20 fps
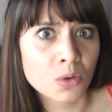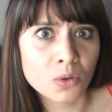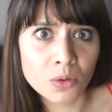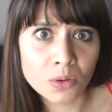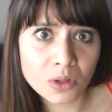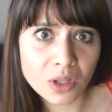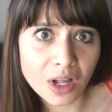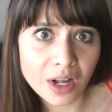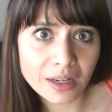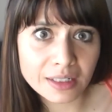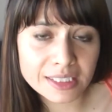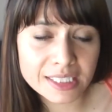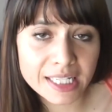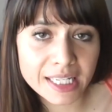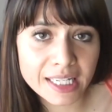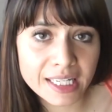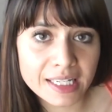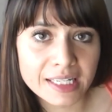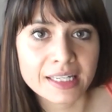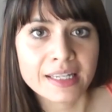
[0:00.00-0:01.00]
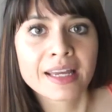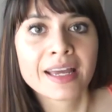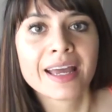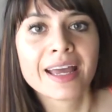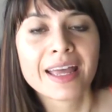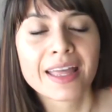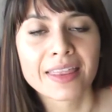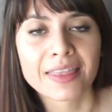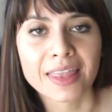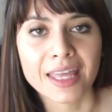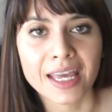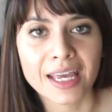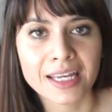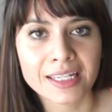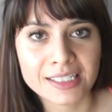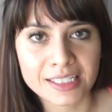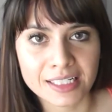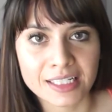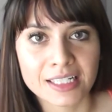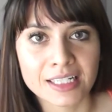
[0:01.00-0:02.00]
oolong tea.
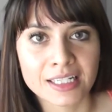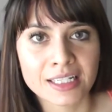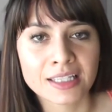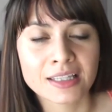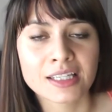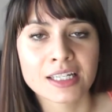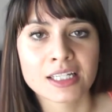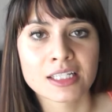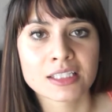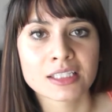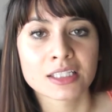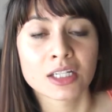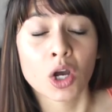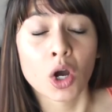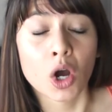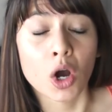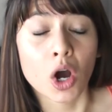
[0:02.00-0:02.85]
They did this